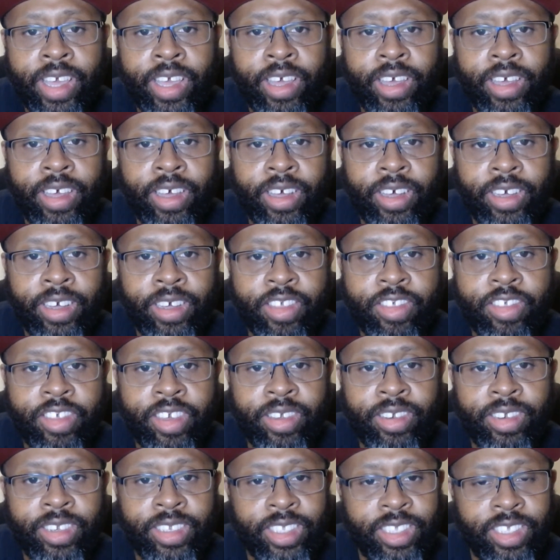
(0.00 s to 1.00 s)
Like I
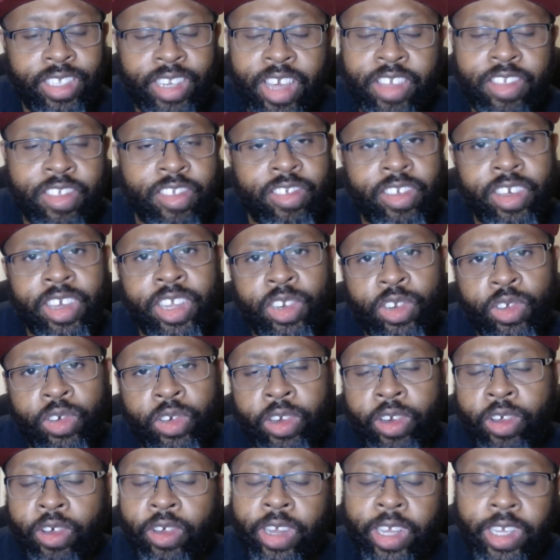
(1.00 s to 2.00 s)
said, they just couldn't do
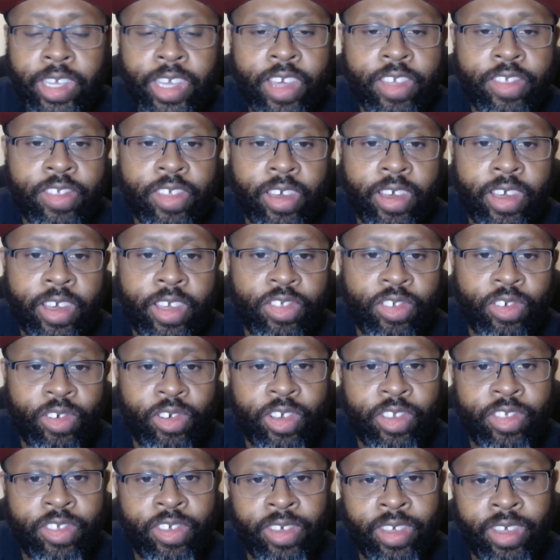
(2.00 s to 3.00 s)
it on, against uh,
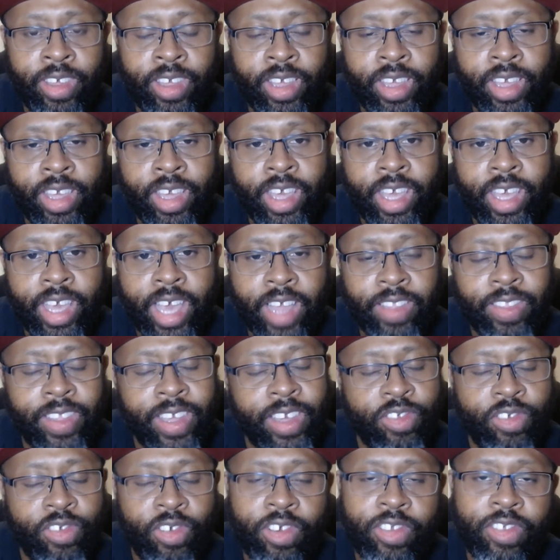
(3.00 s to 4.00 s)
Georgia. I
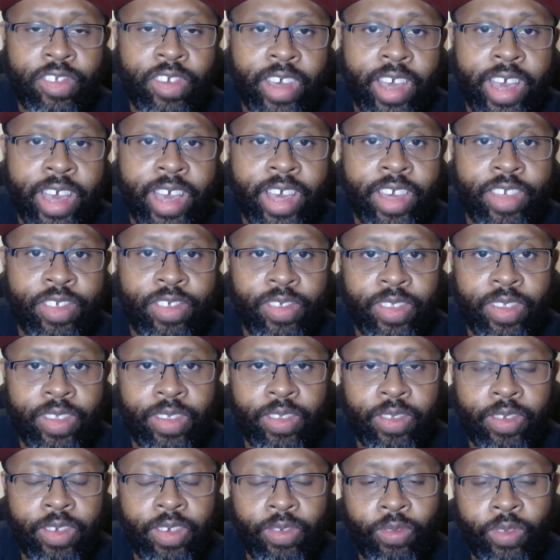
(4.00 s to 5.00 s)
think Georgia has
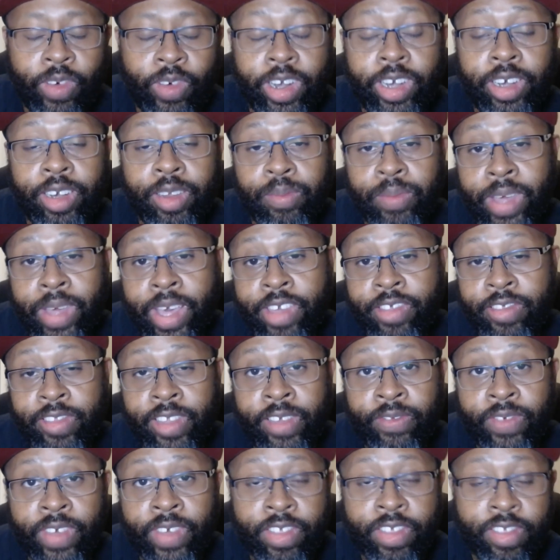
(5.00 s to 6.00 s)
one of the best
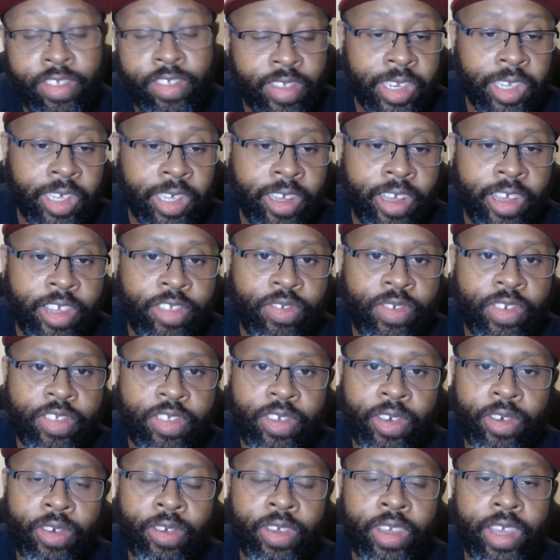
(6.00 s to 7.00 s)
defenses in the country,
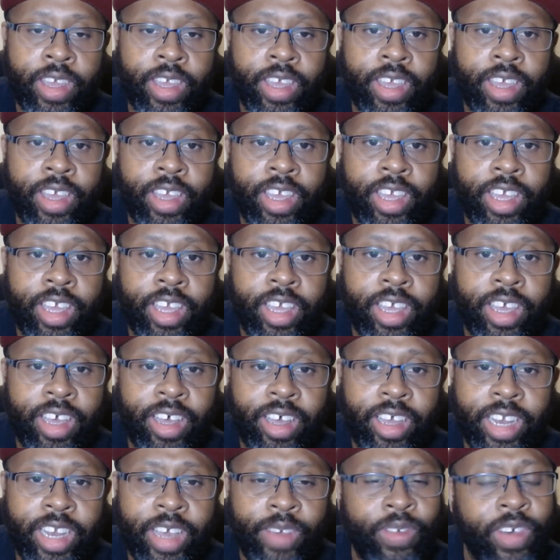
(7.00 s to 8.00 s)
so
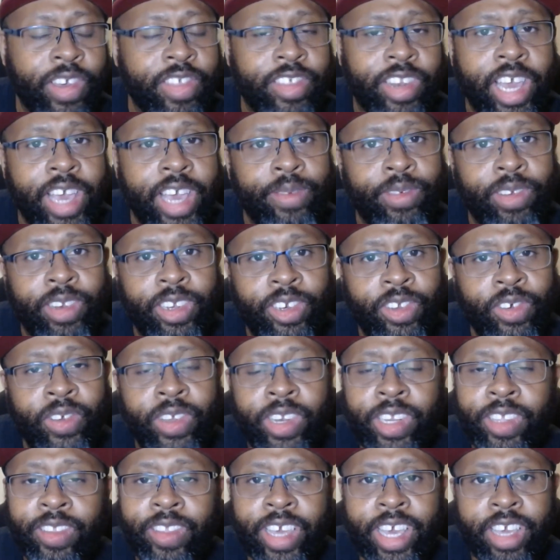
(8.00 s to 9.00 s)
uh, they wasn't able to do
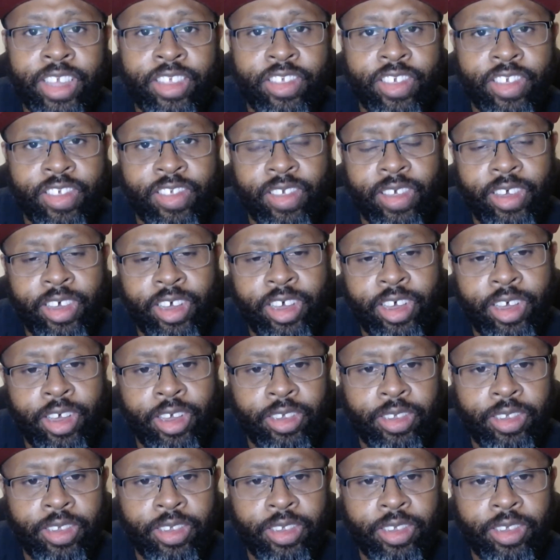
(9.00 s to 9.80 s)
anything. Just uh,